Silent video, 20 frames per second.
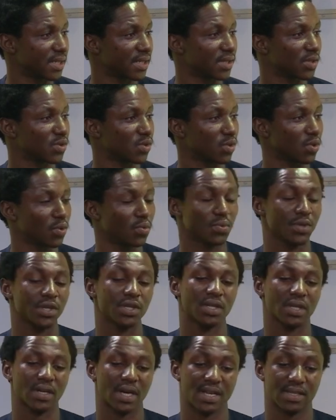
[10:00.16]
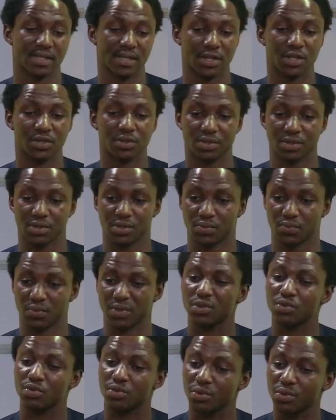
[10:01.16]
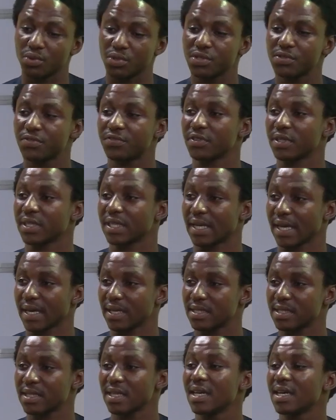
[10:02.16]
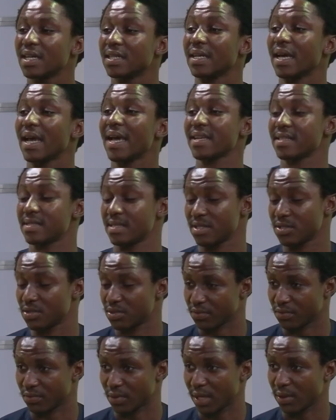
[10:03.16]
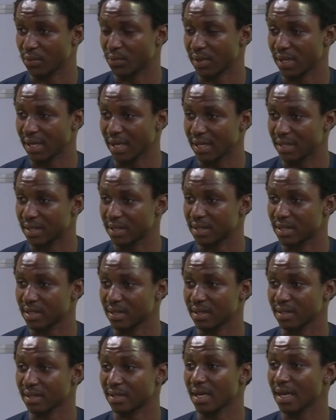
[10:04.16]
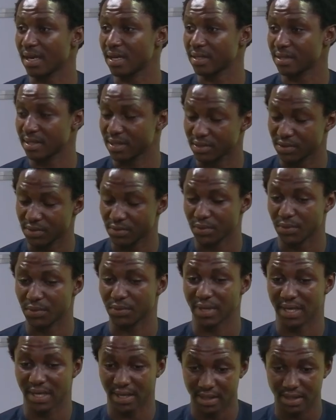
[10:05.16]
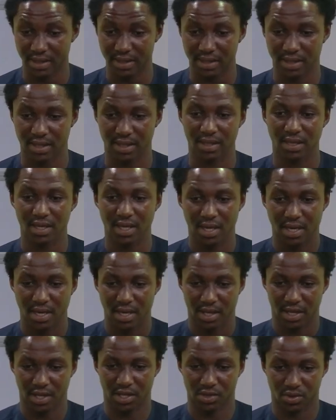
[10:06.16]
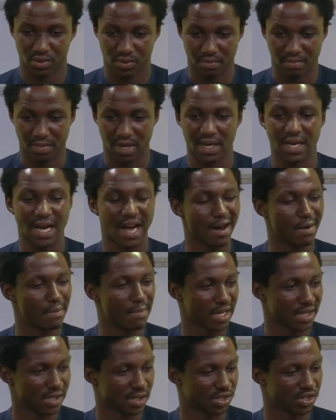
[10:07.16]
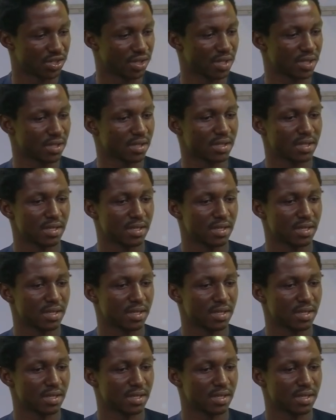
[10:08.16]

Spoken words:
So we, as editors, we don't forget the essence of why we're editing. The essence of why we're editing is to make our messages